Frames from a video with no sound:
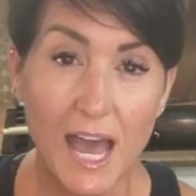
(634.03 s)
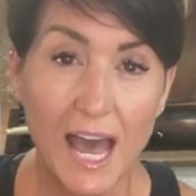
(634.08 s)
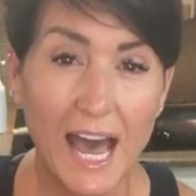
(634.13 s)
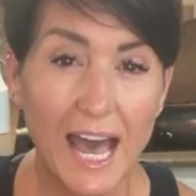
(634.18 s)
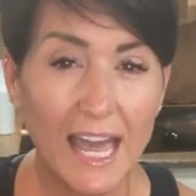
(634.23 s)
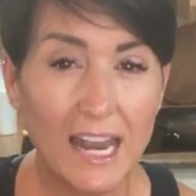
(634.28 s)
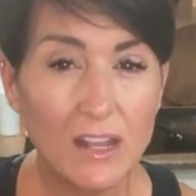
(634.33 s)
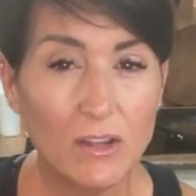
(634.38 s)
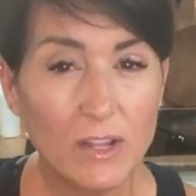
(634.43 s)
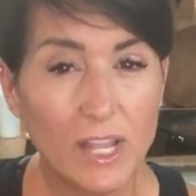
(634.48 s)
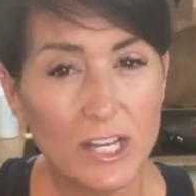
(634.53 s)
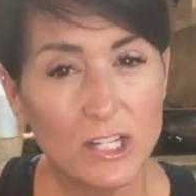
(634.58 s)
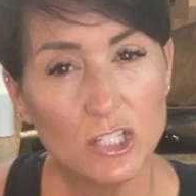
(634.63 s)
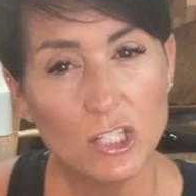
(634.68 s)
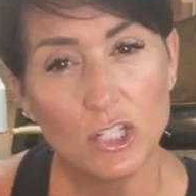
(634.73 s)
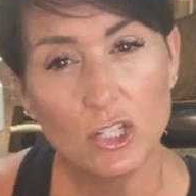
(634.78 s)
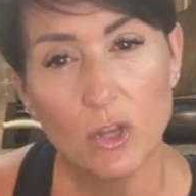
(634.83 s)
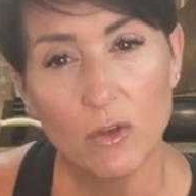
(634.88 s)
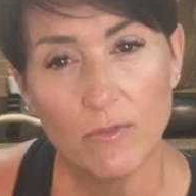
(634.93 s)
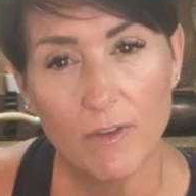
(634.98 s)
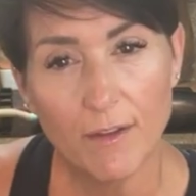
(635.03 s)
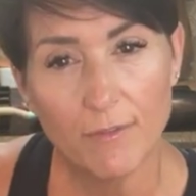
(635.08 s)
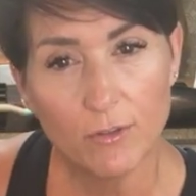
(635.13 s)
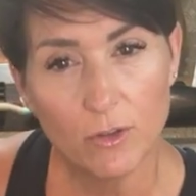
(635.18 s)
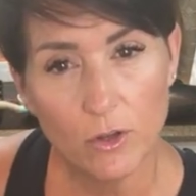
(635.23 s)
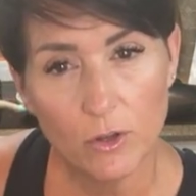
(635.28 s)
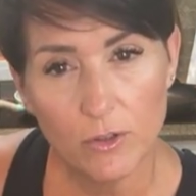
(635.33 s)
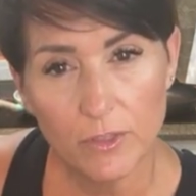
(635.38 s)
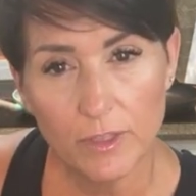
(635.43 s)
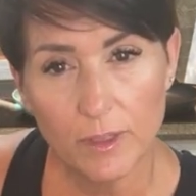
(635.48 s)
I don't actually know if I've
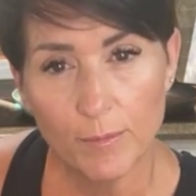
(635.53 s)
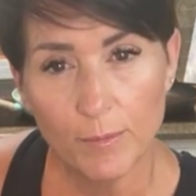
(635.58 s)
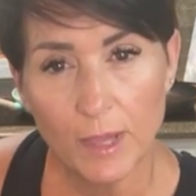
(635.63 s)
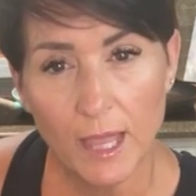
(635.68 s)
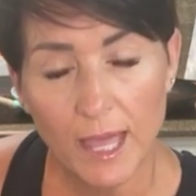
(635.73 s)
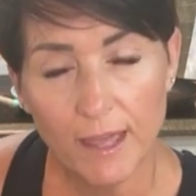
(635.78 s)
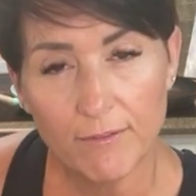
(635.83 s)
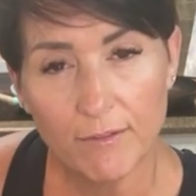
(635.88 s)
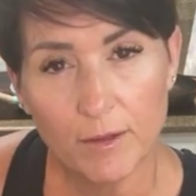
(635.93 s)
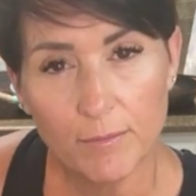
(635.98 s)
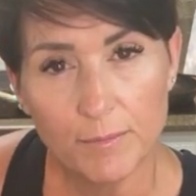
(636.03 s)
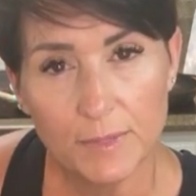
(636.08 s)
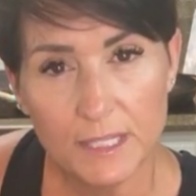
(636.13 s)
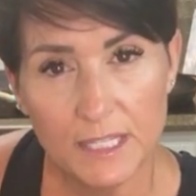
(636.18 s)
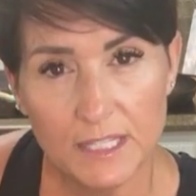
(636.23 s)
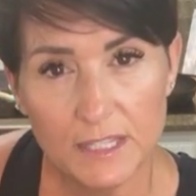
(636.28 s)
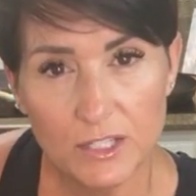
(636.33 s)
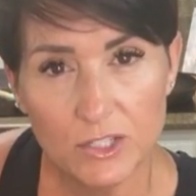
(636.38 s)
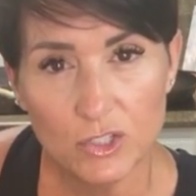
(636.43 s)
cooked them live on Beneath the